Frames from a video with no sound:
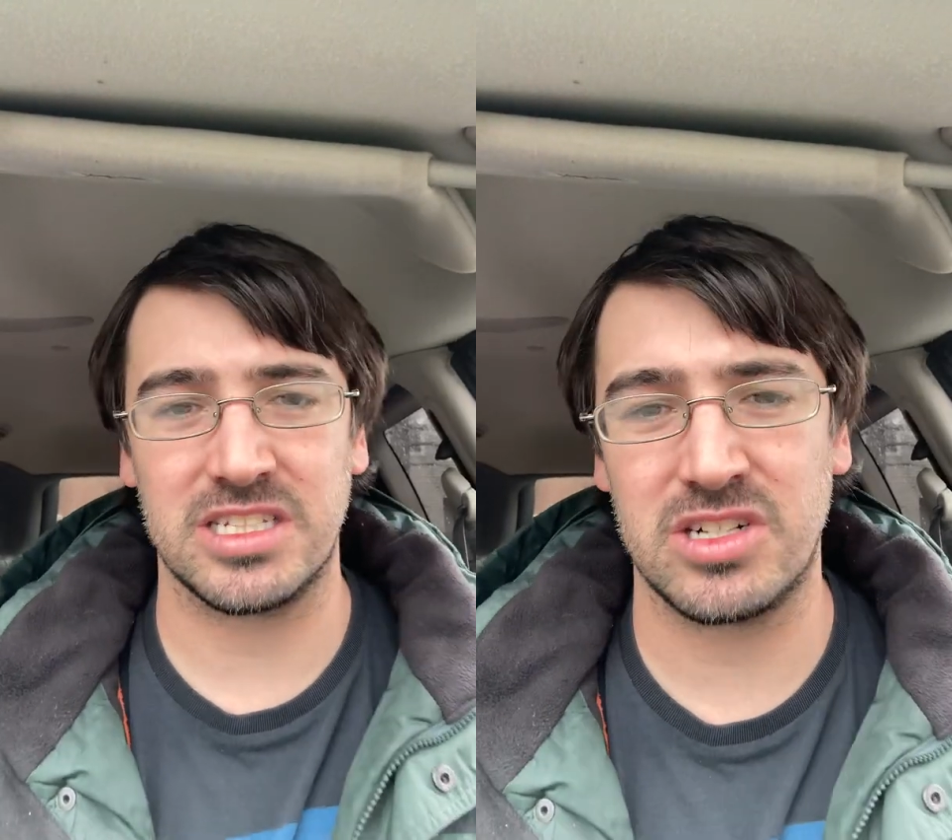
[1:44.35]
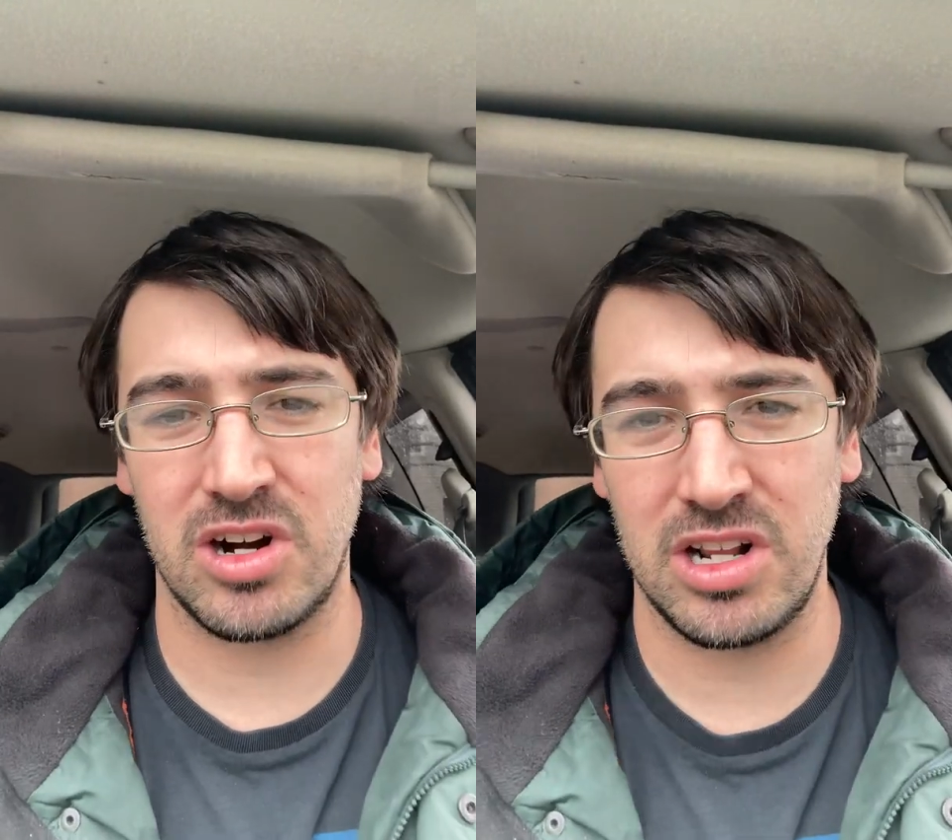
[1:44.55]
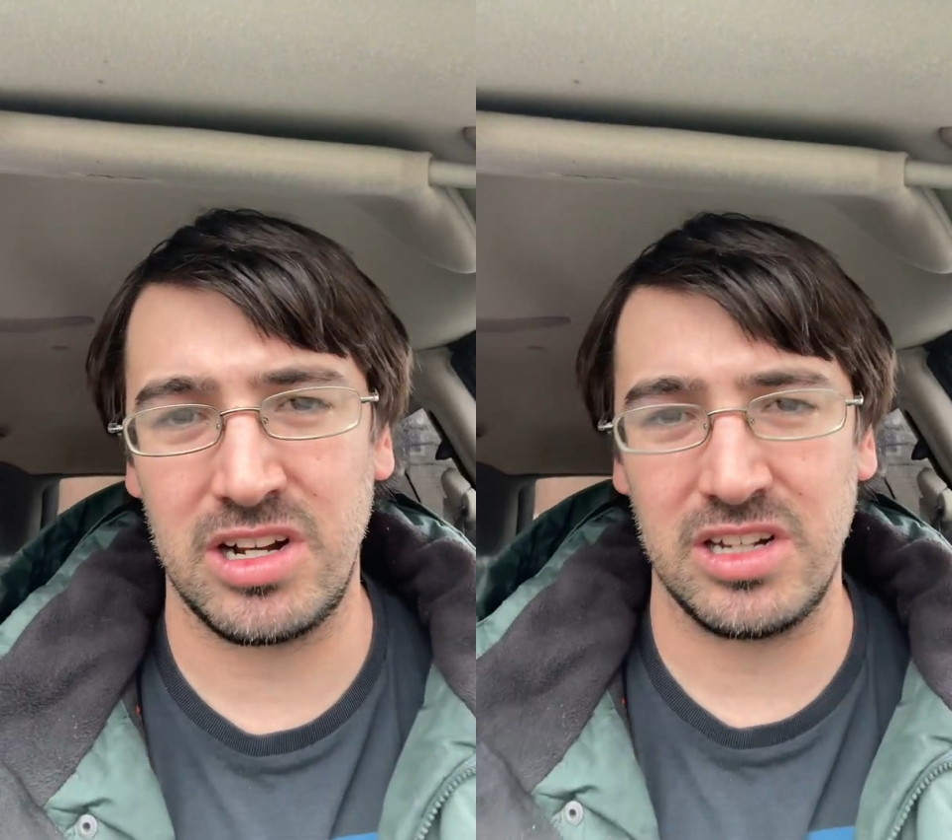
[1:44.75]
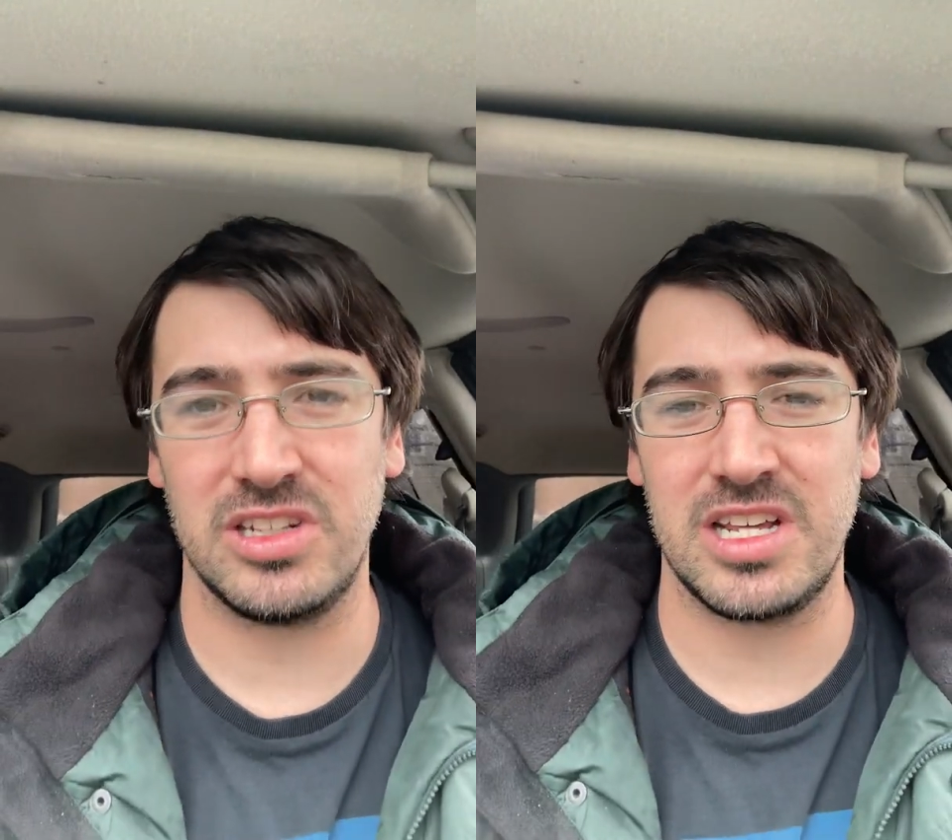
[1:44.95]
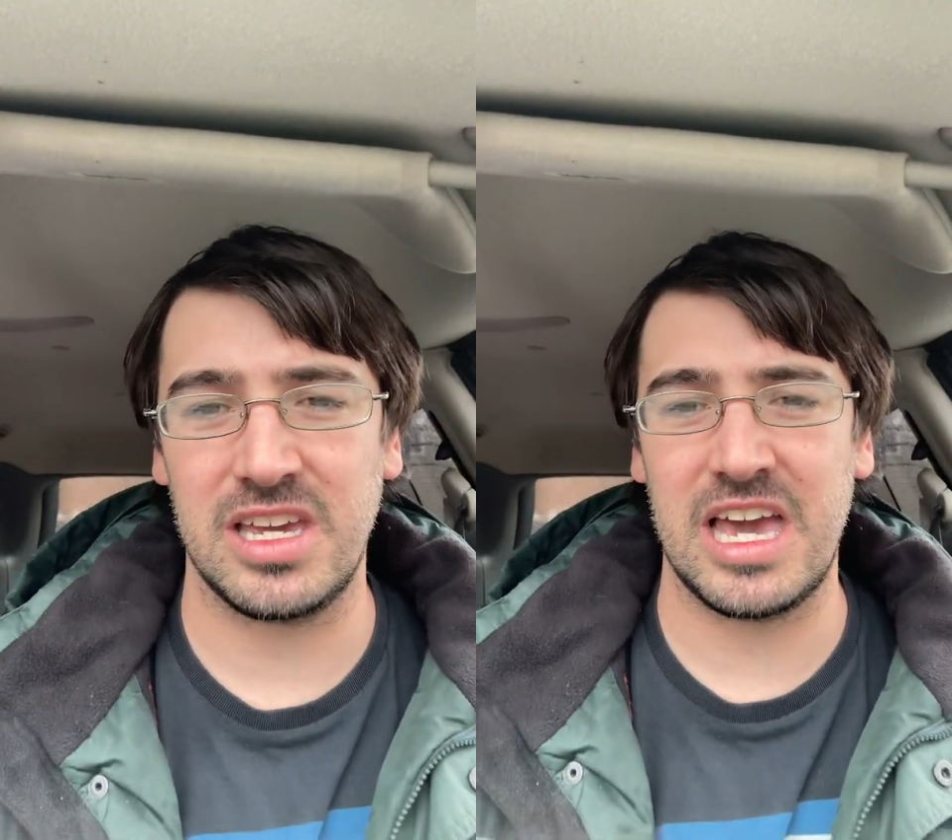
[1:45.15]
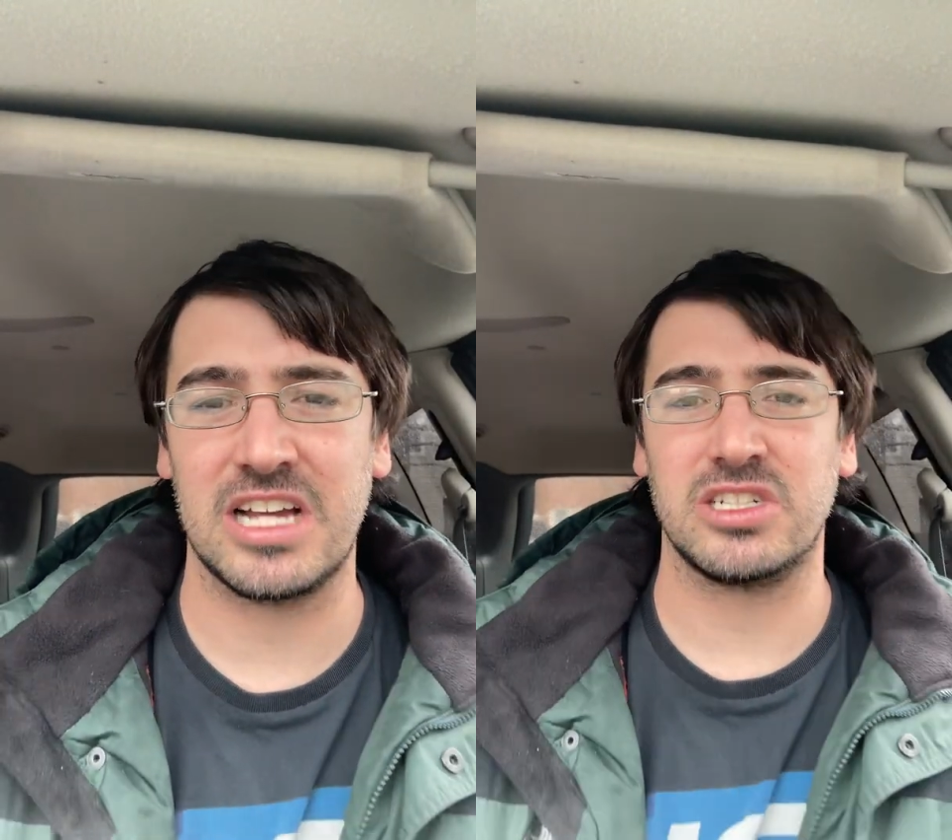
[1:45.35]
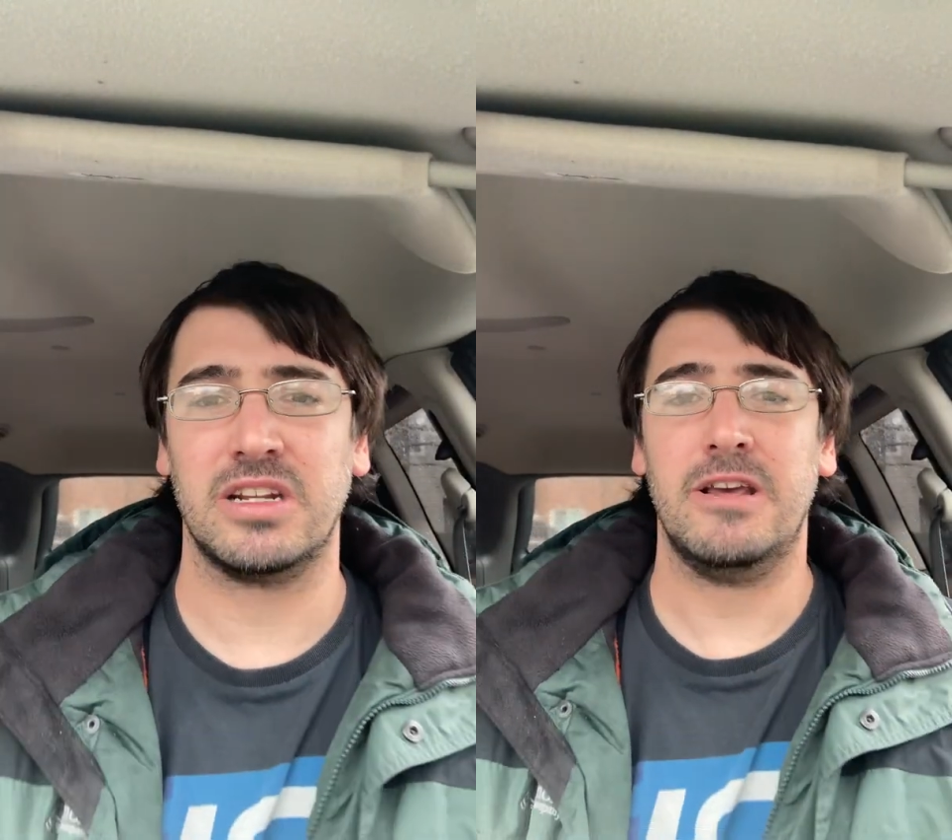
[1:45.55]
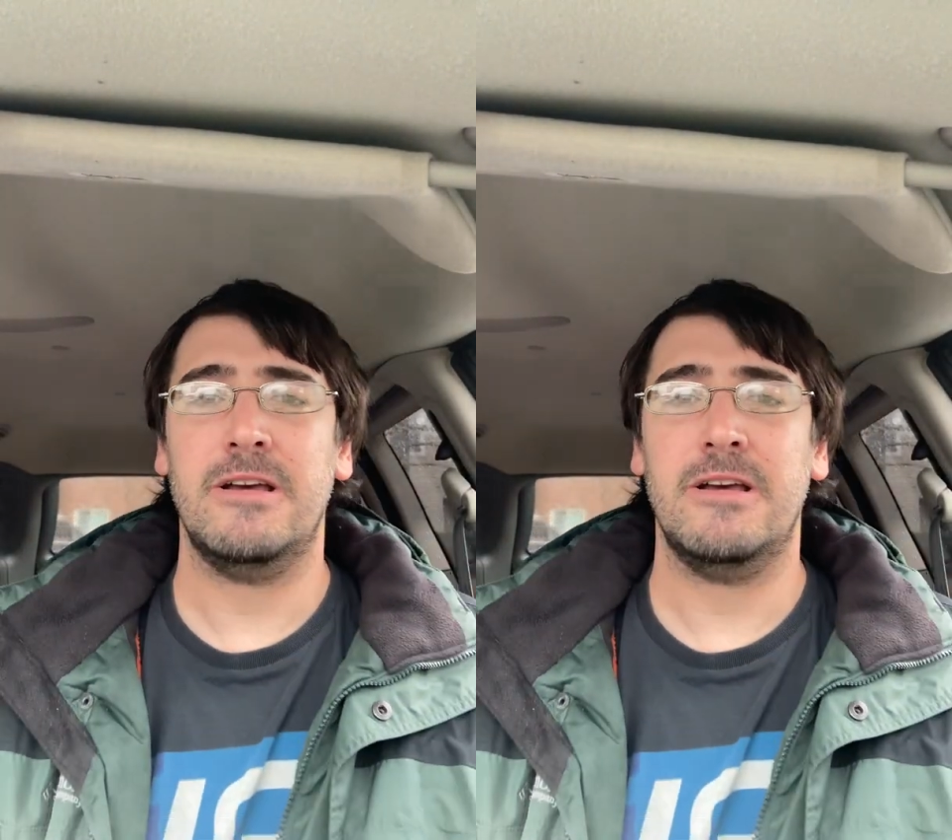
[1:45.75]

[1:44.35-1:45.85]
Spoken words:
started and you take action.